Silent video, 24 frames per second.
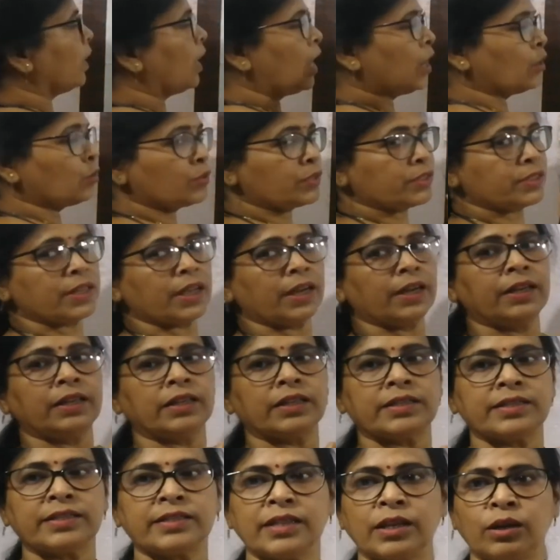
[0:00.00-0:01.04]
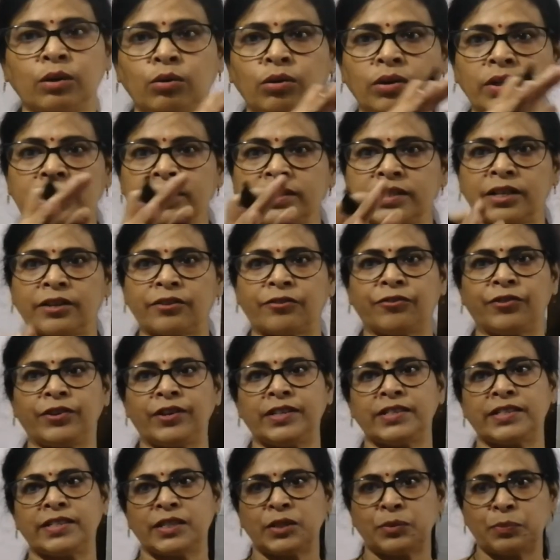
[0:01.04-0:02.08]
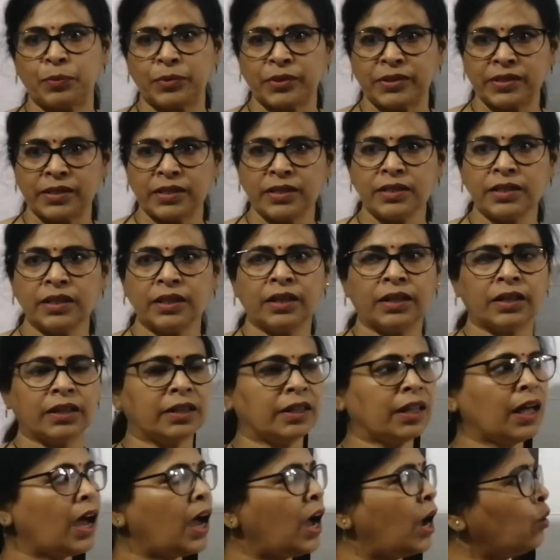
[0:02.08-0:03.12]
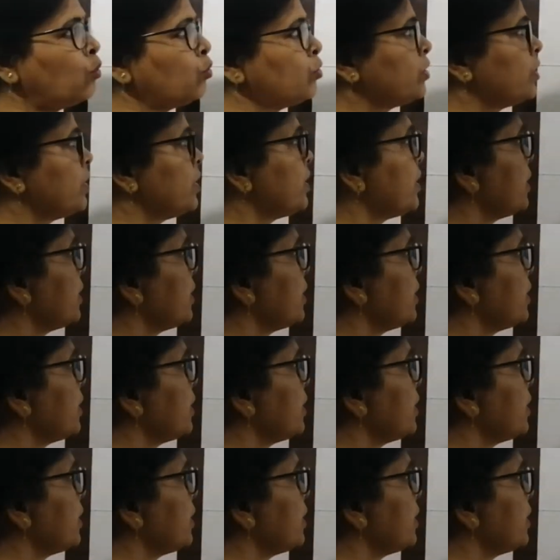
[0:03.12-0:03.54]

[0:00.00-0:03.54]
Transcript: outside the cellular surface is present. In the outer